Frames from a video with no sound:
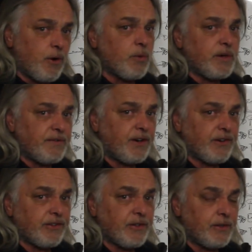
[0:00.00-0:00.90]

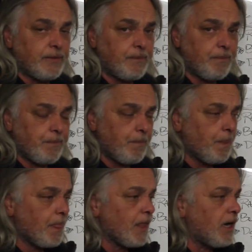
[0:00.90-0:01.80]
reversal
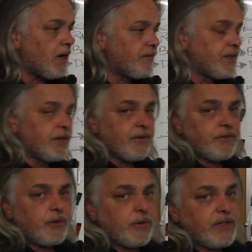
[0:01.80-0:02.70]
of the Earth's
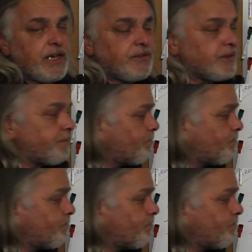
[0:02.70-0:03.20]
rotation,